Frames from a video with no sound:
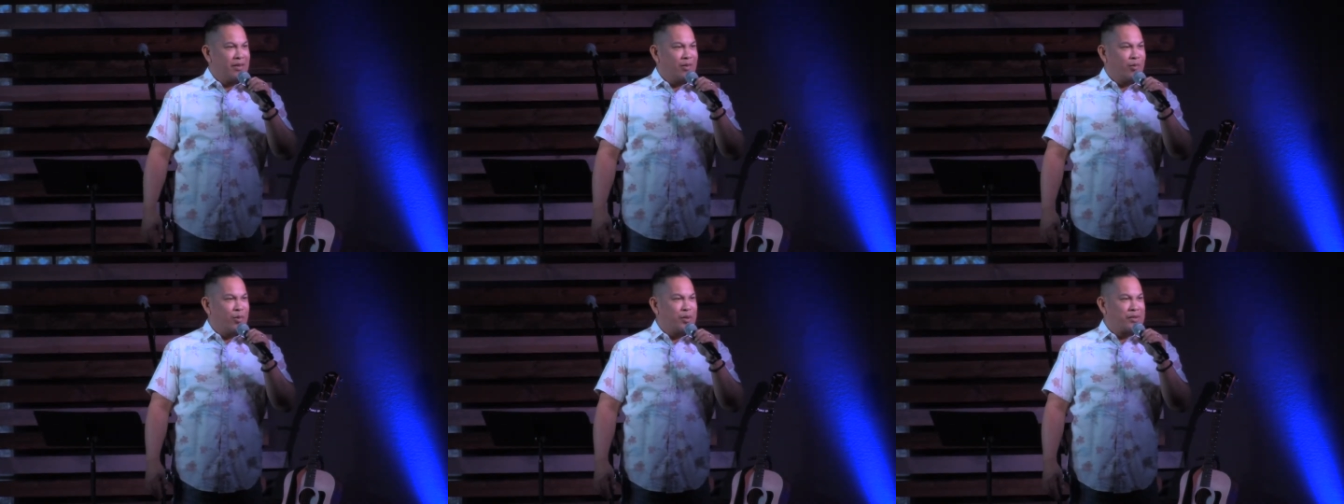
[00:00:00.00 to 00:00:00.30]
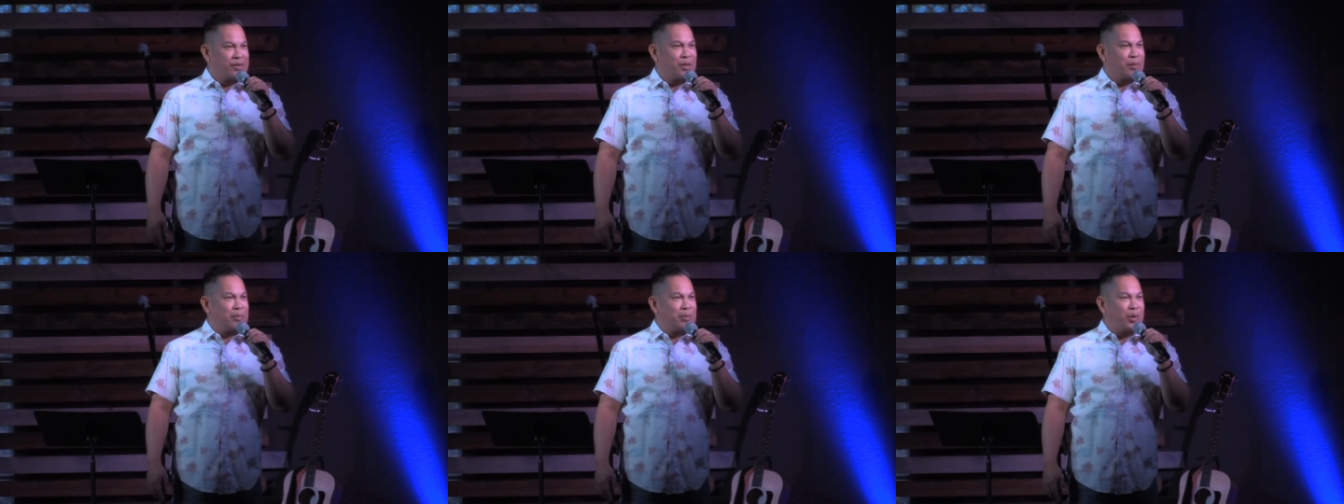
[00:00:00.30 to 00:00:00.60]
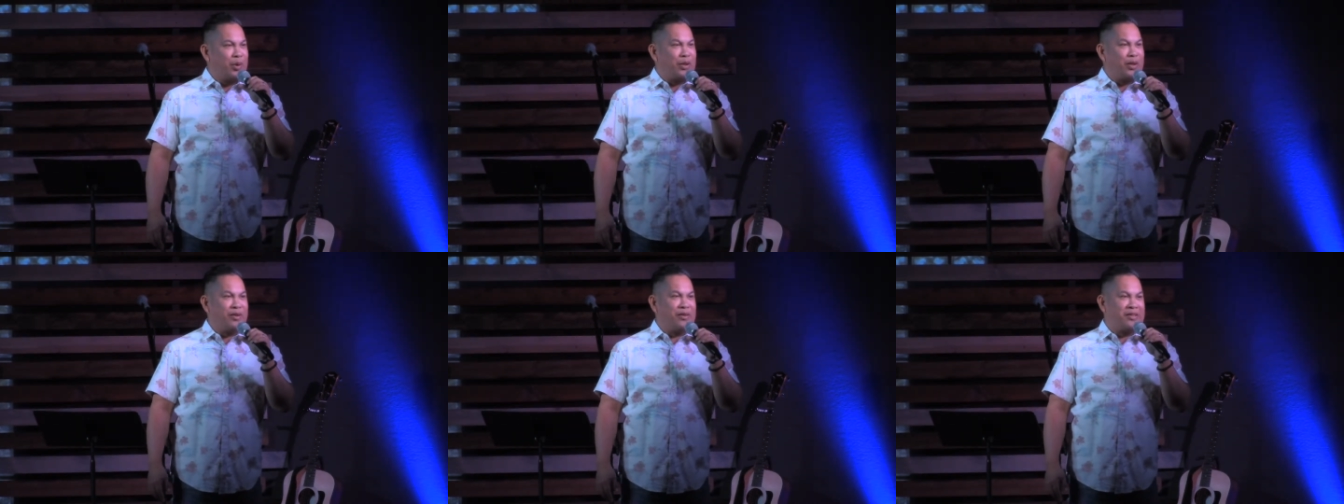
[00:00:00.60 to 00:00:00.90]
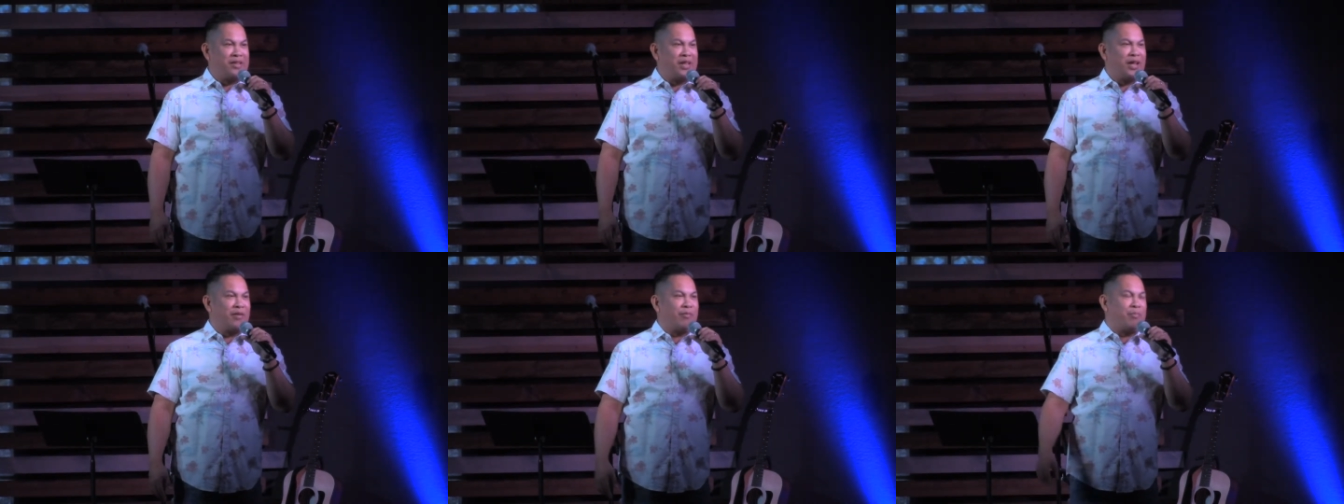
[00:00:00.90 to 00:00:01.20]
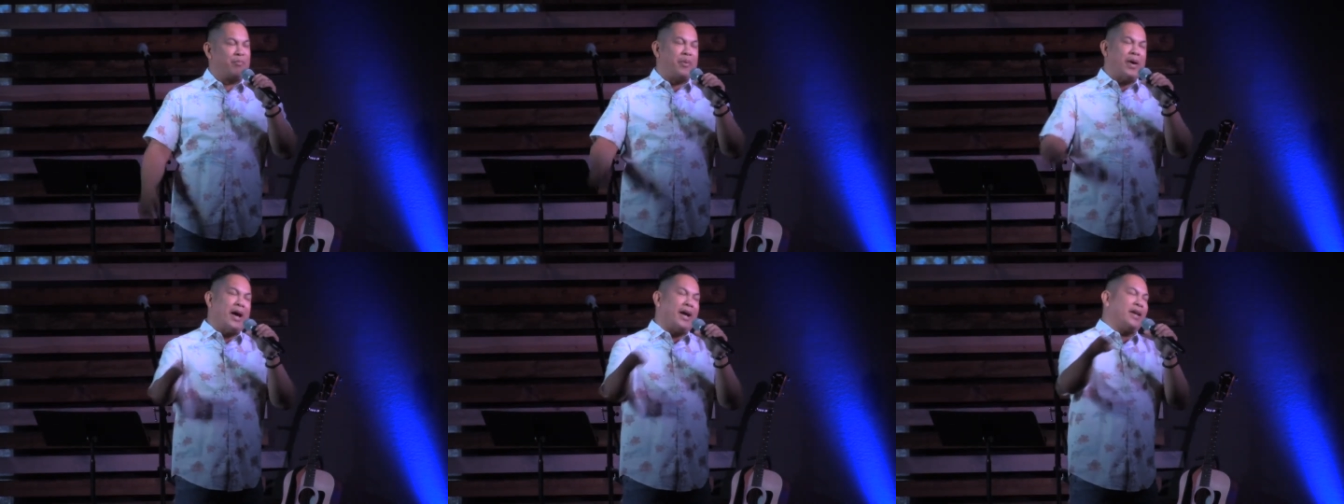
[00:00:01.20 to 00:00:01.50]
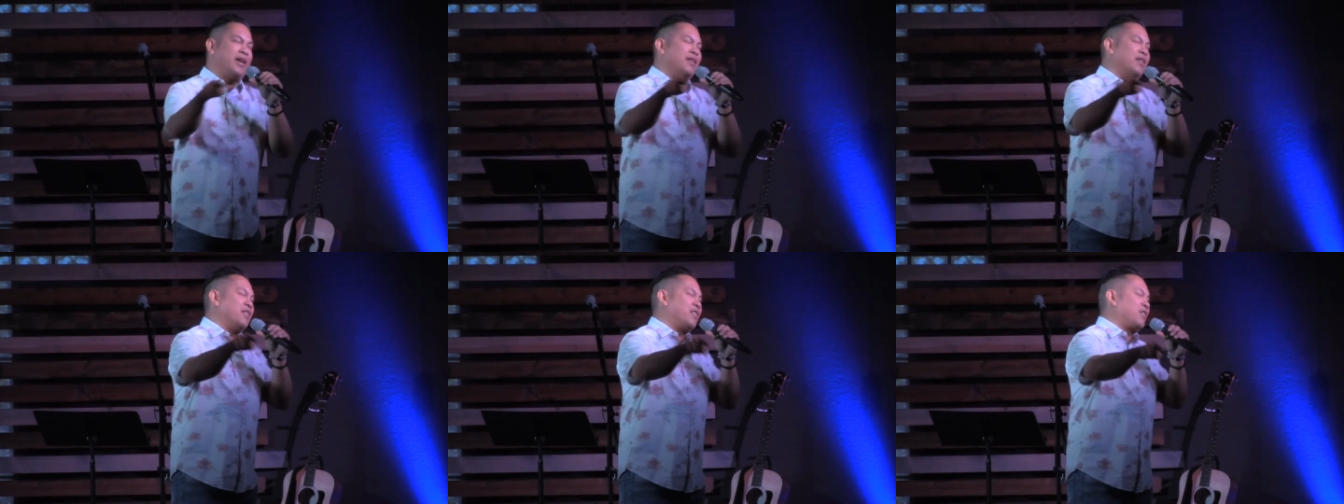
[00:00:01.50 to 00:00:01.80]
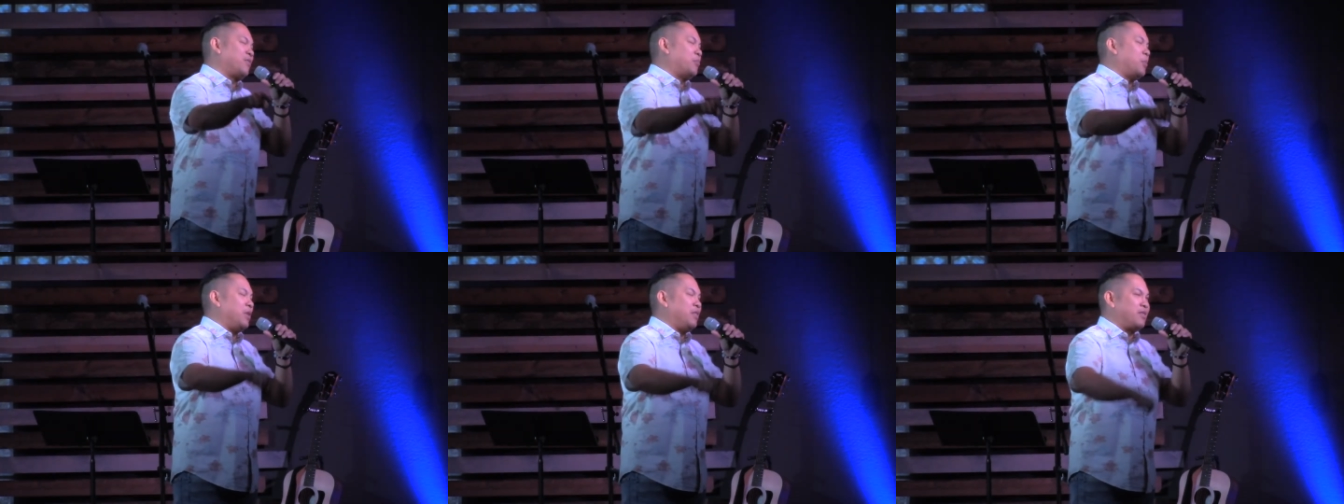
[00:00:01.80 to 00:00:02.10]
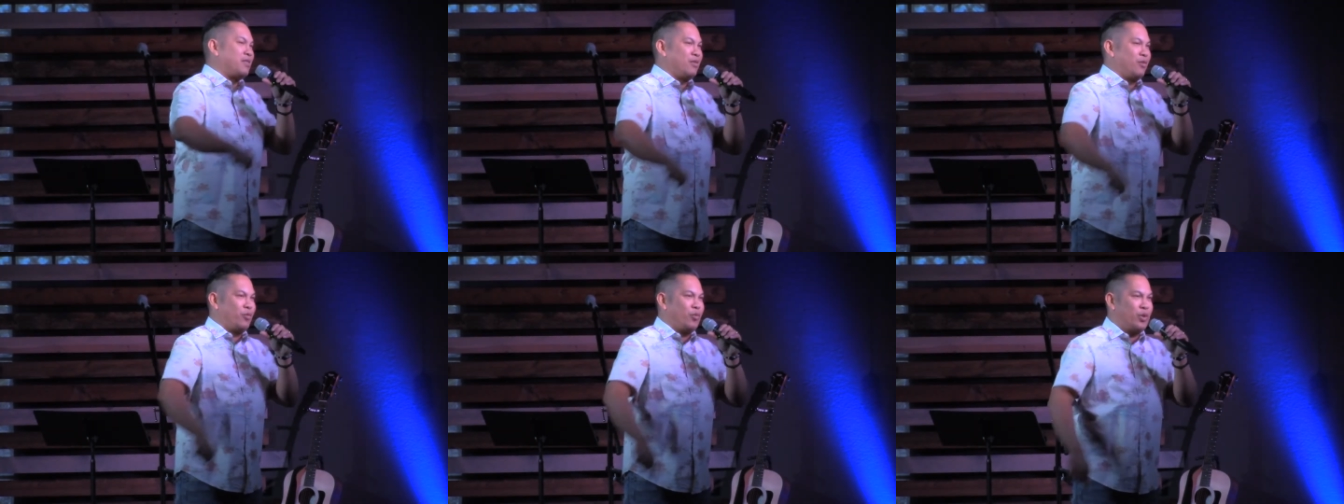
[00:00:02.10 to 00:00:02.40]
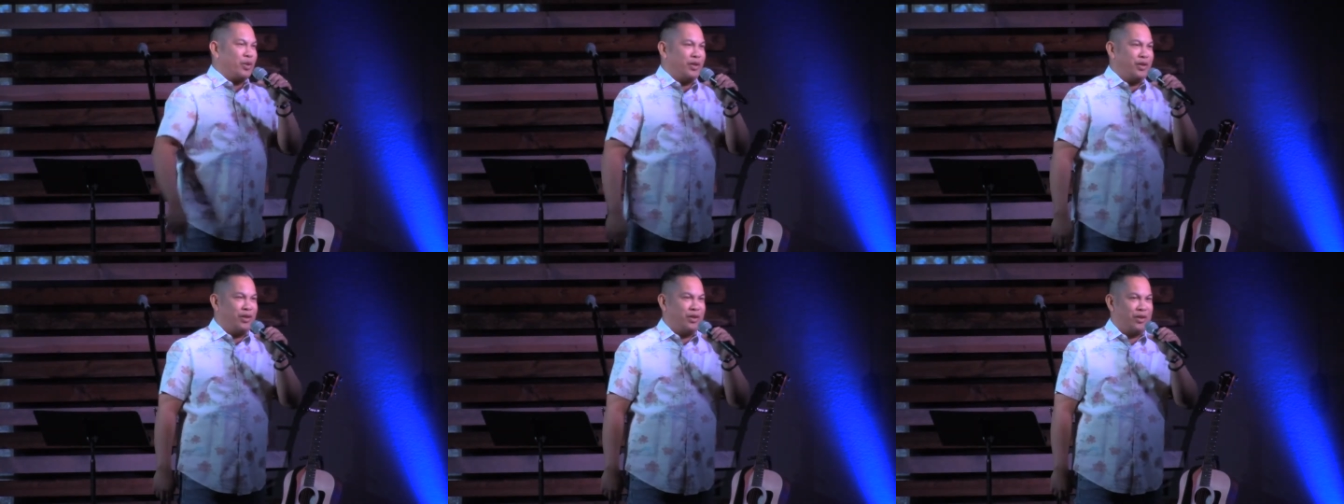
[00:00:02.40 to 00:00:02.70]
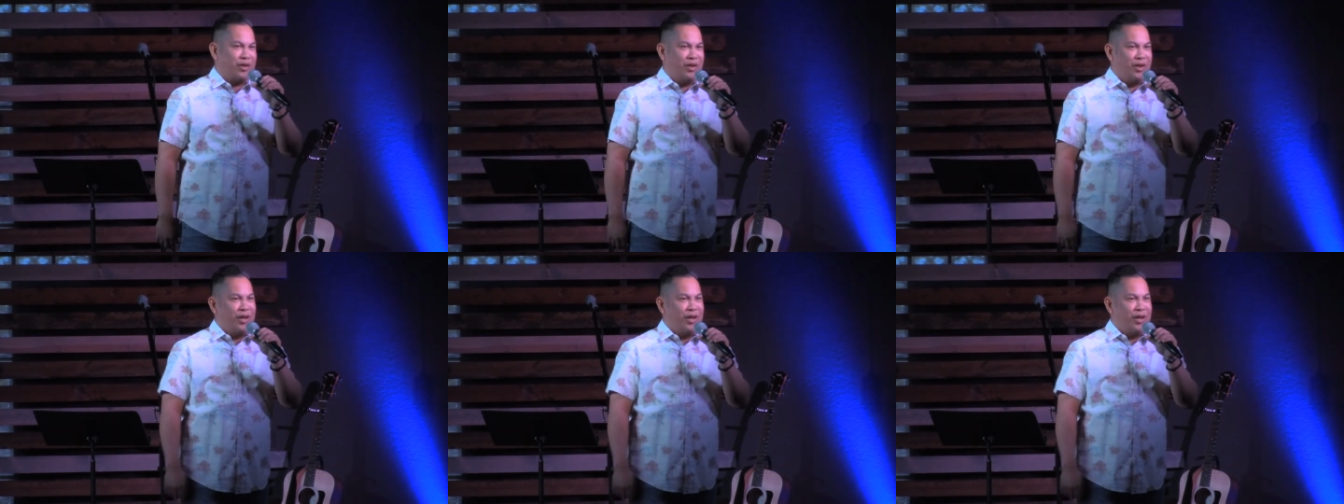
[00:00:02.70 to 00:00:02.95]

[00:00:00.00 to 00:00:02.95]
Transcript: Once you put yourself back in the space of wonder,